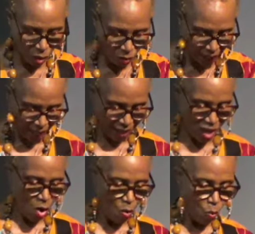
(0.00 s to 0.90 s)
Okay.
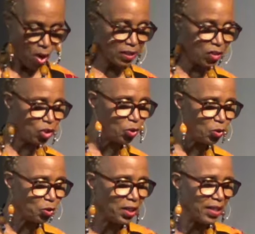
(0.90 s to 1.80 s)
One,
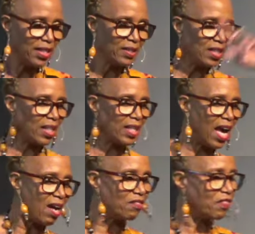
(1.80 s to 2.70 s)
two, three. To the
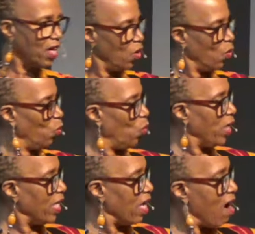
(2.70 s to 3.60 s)
left,
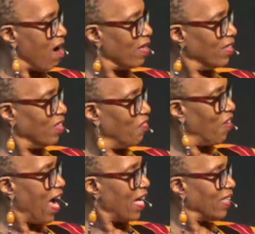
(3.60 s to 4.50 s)
we are
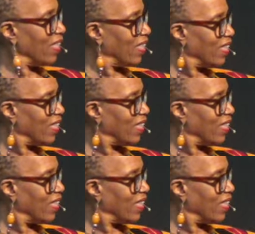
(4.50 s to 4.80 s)
divinely